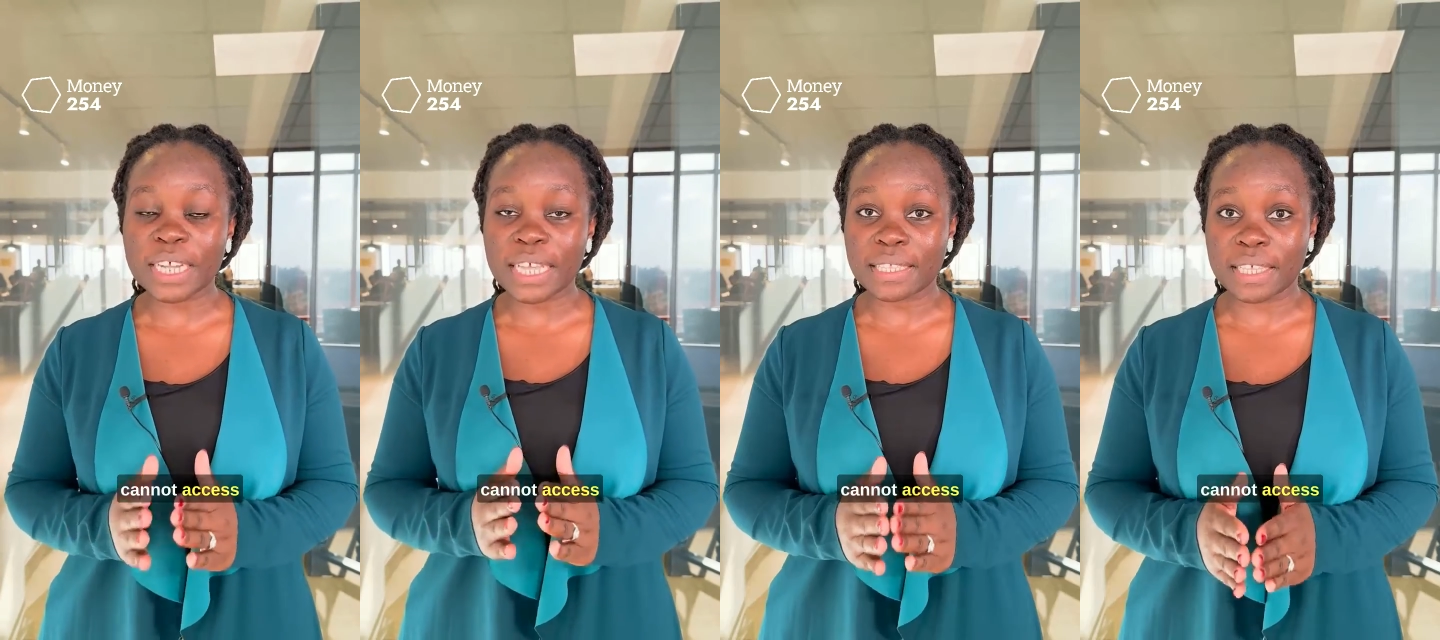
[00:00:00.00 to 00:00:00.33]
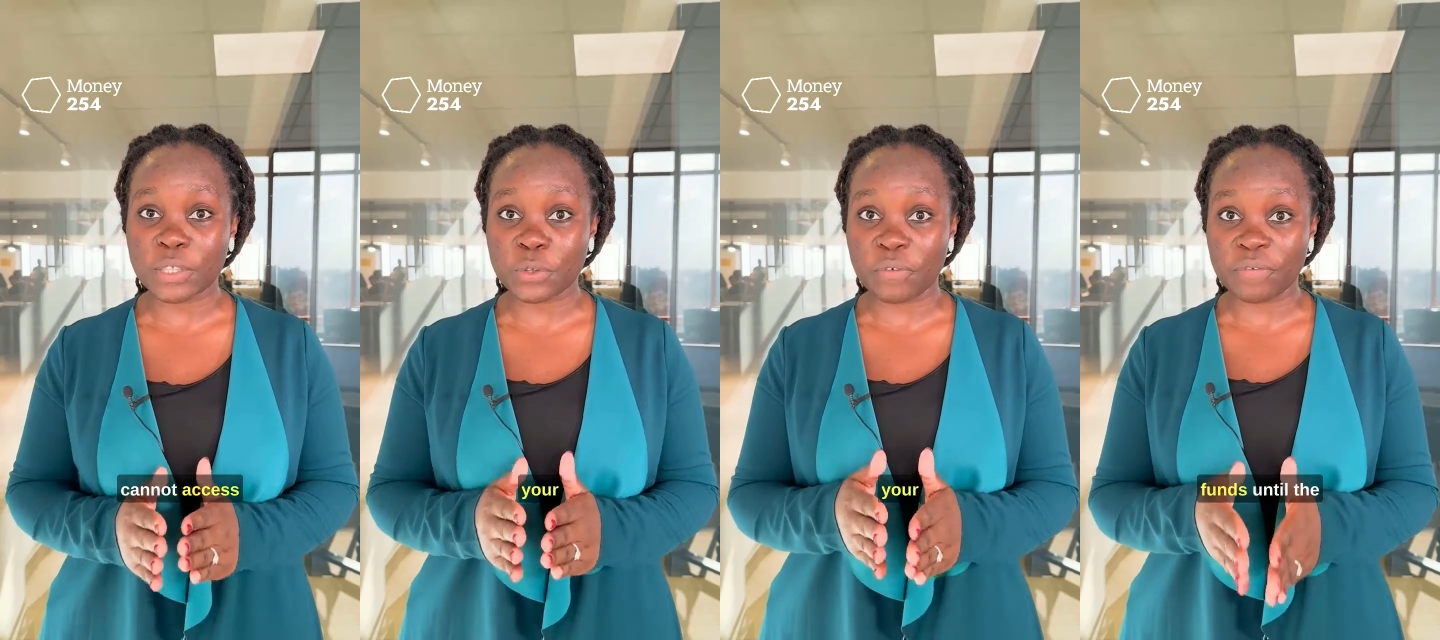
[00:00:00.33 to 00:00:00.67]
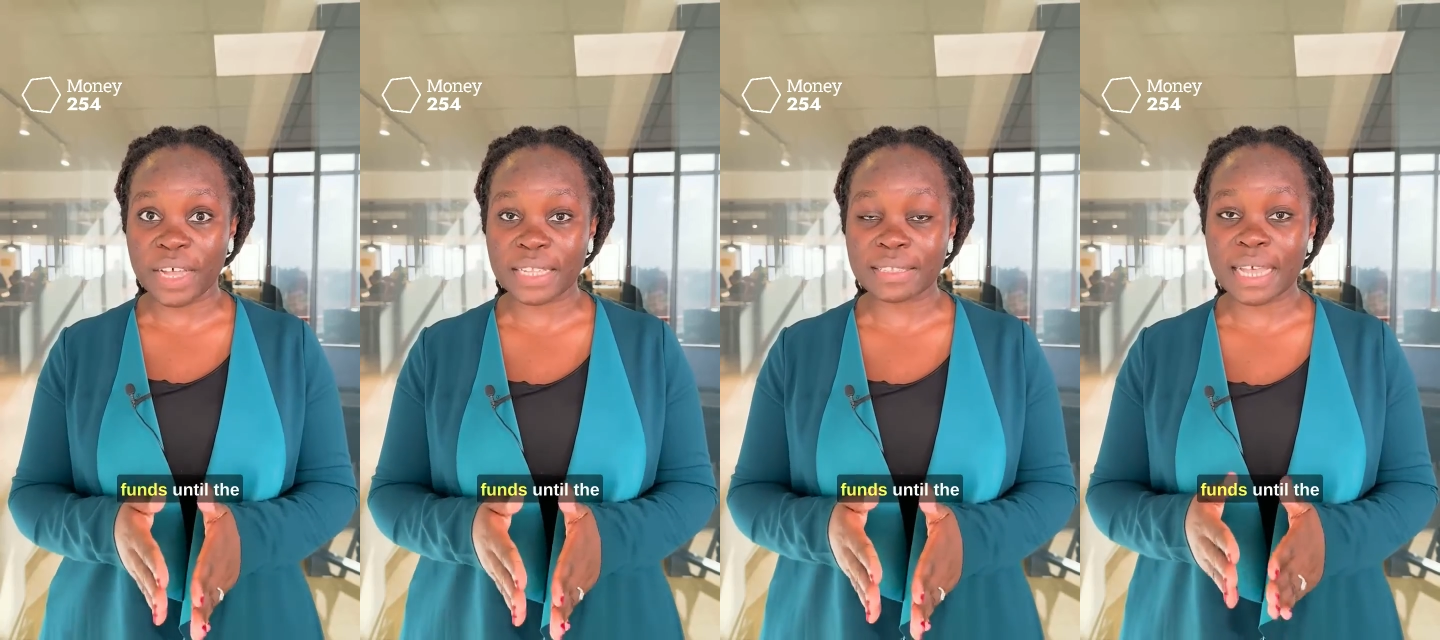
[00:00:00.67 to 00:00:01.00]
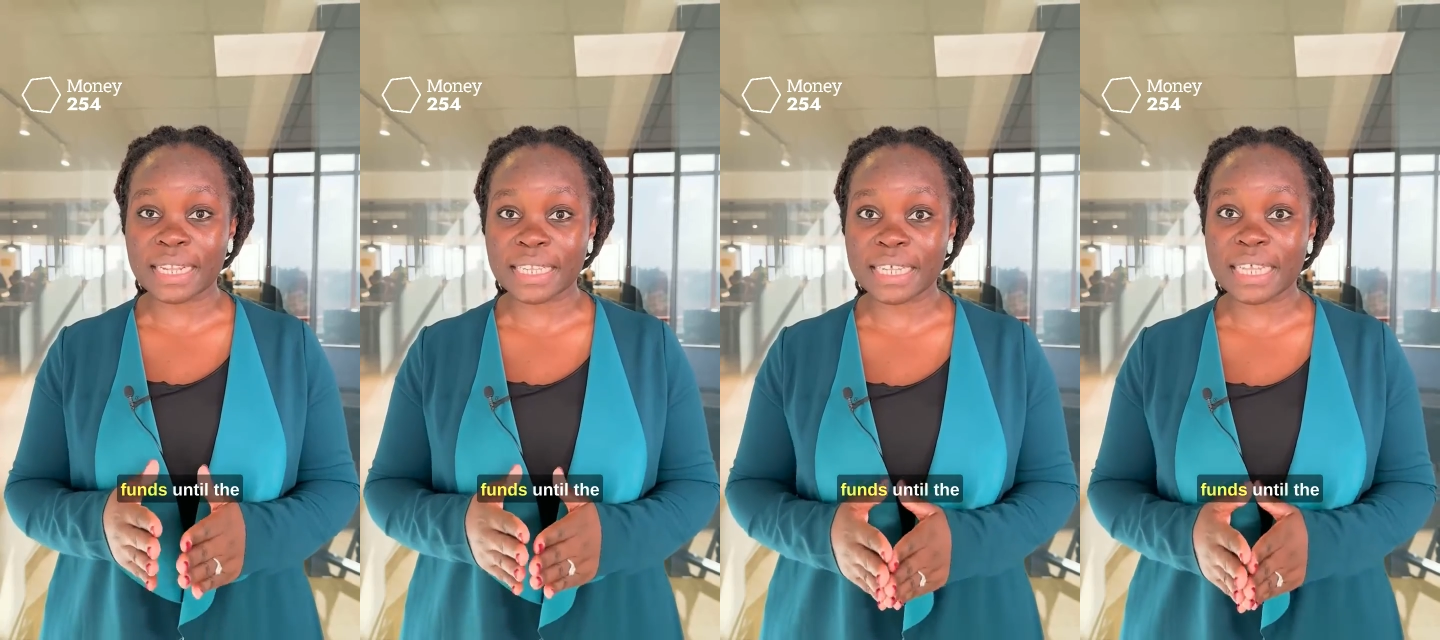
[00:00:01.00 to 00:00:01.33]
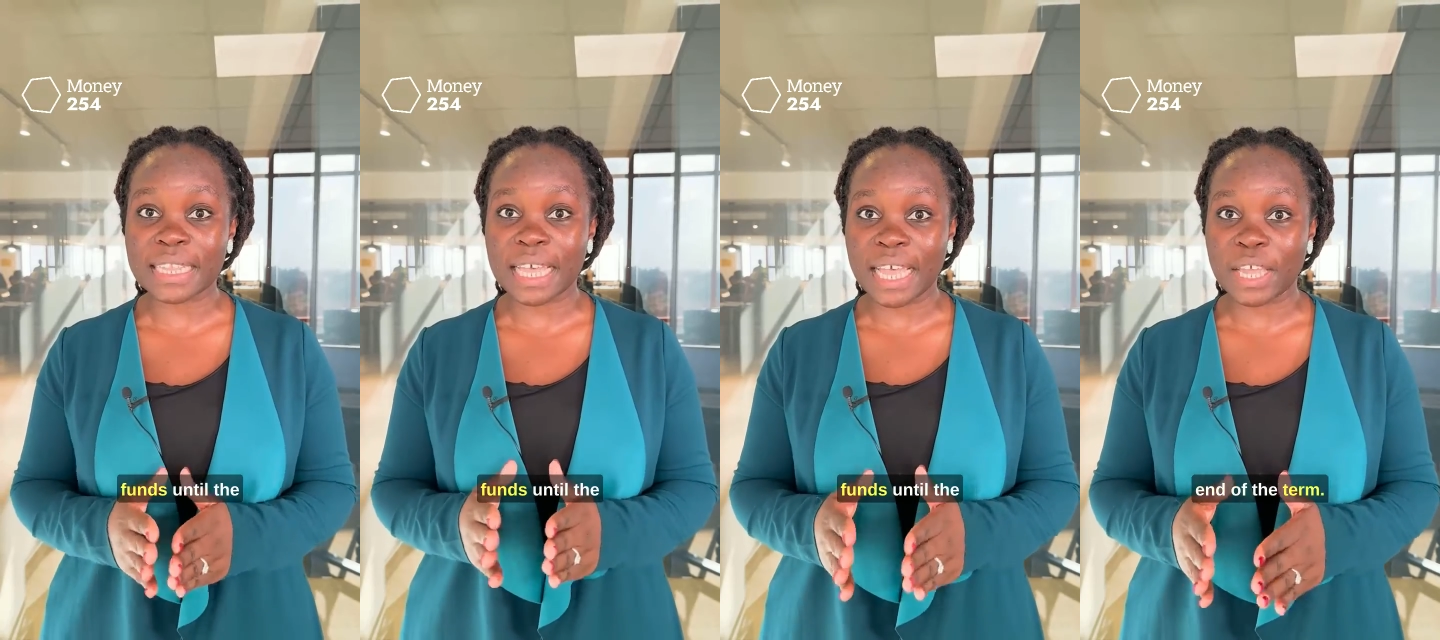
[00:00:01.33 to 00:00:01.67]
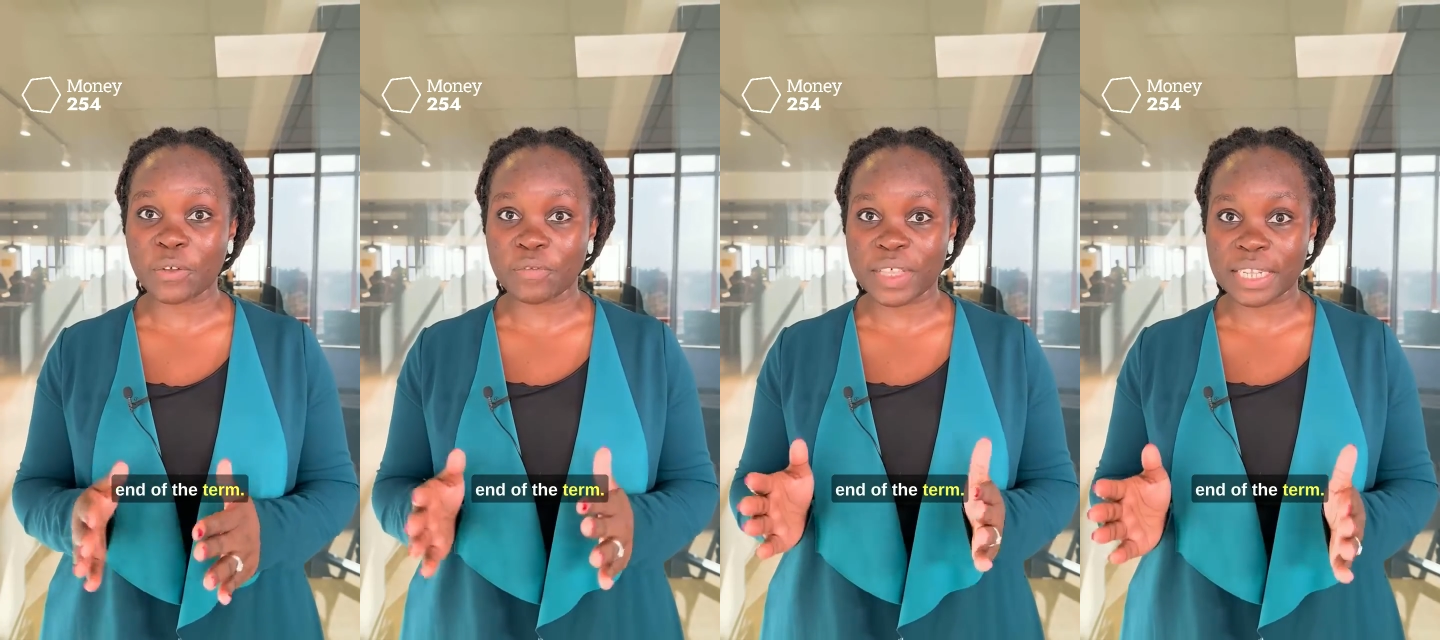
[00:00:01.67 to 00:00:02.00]
access your funds until the
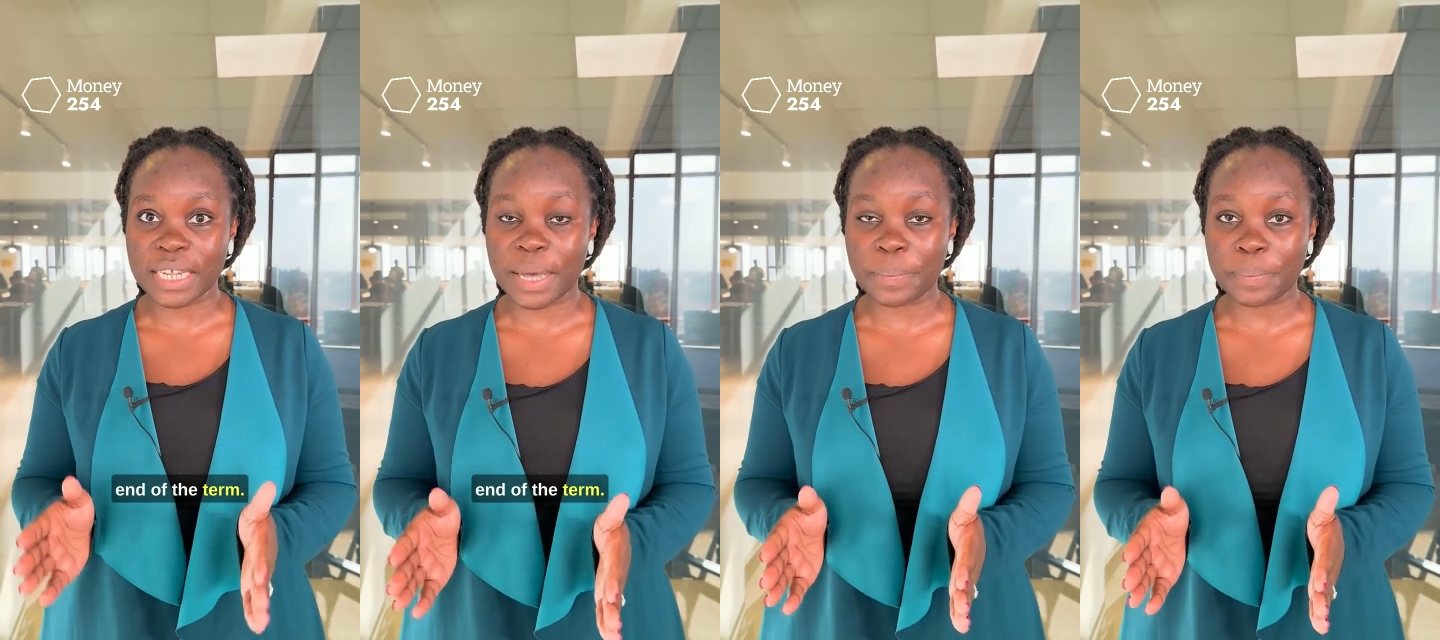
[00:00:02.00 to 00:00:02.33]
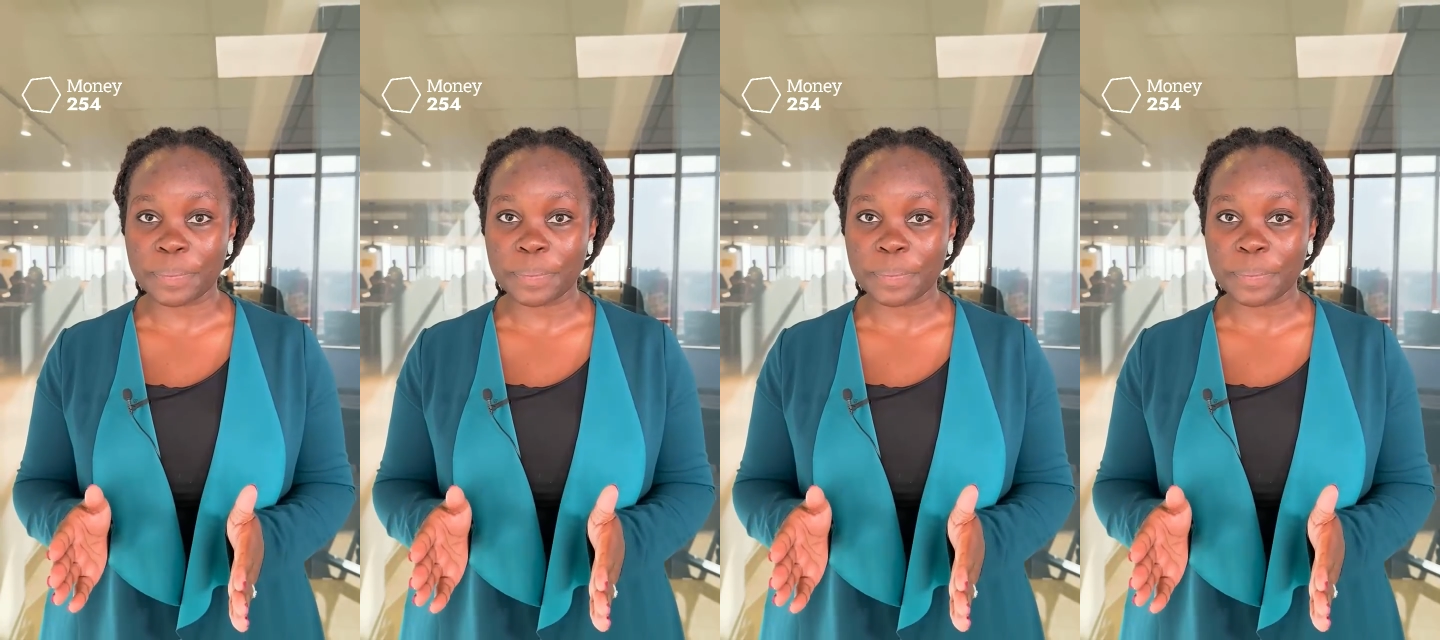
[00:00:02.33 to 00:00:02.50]
end of the term.